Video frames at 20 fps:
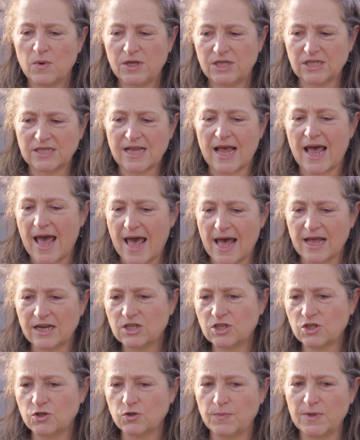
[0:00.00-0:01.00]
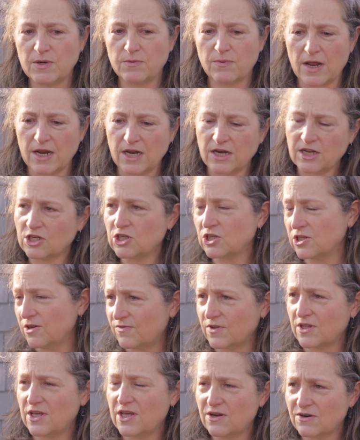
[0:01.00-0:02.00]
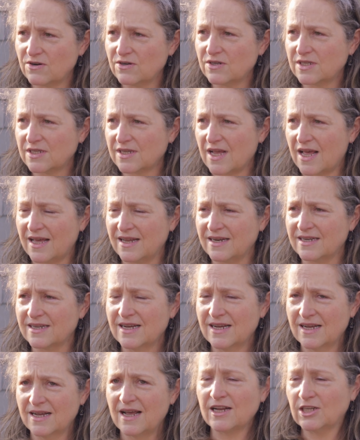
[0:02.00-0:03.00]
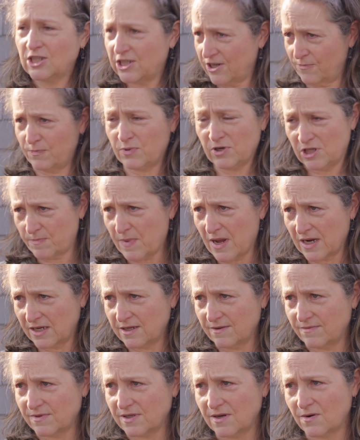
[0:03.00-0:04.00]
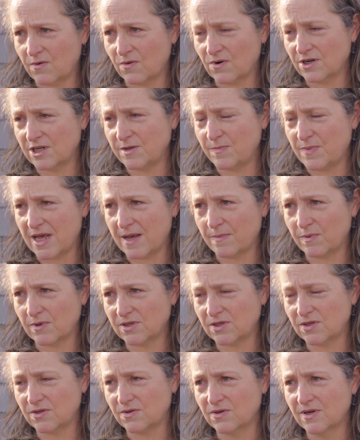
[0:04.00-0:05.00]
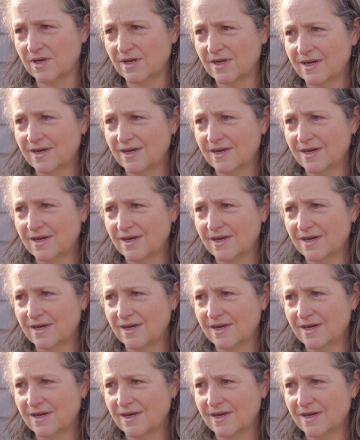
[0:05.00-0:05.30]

we just had to be ready to shift gears and, and shift perspectives in order to be able to